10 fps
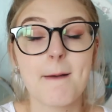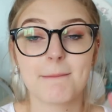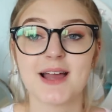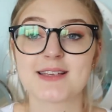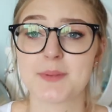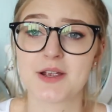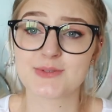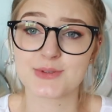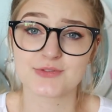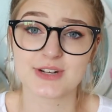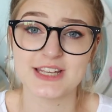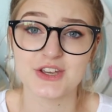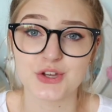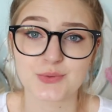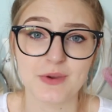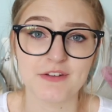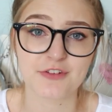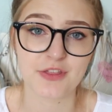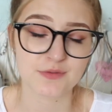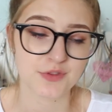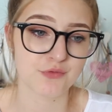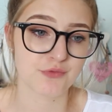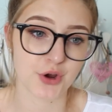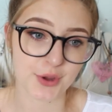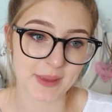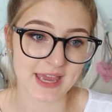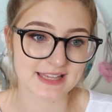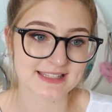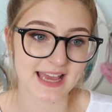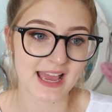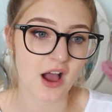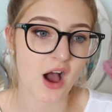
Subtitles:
my experience is really good with the Rook piercing.